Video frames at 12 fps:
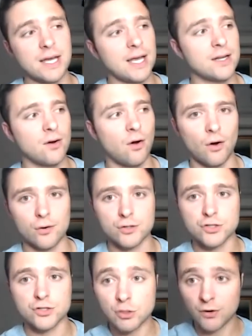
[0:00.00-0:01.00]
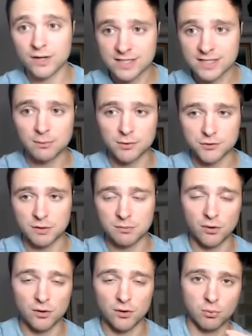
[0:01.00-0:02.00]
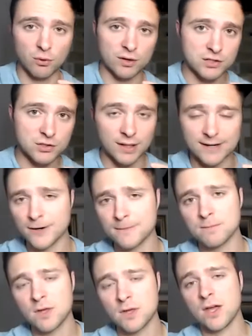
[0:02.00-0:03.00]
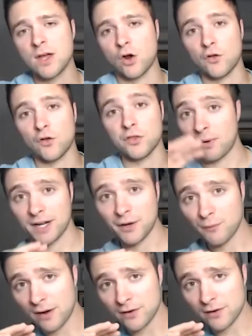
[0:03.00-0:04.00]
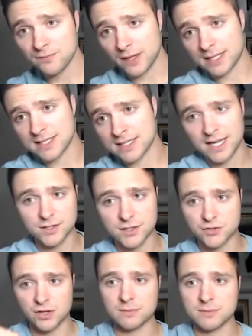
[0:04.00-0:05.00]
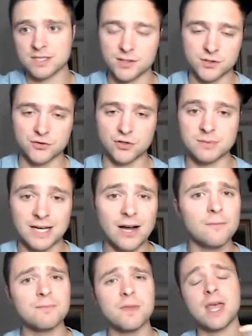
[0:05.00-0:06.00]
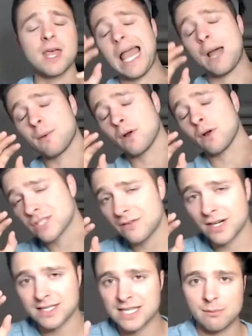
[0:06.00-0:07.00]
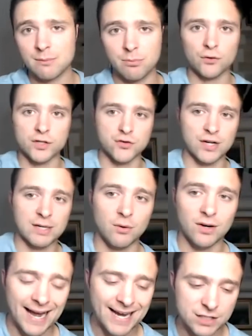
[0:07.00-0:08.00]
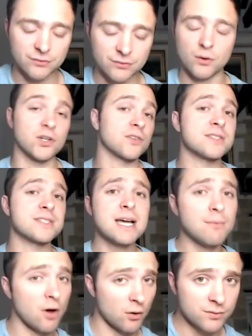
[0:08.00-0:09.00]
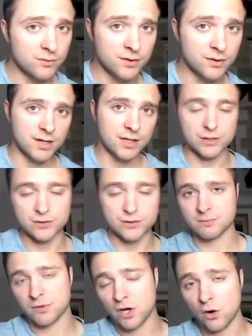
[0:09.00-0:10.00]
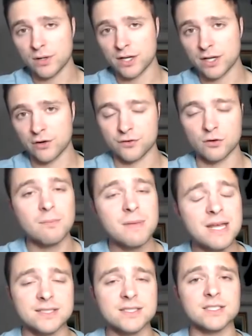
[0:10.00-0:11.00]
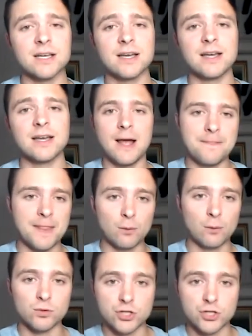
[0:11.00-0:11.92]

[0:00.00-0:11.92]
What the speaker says: in our super examples repo that I'll point to later called the money router that can take in streams and send streams out. And we also have an example called the tradable cash flow that I'll demo using some code here in a few minutes that will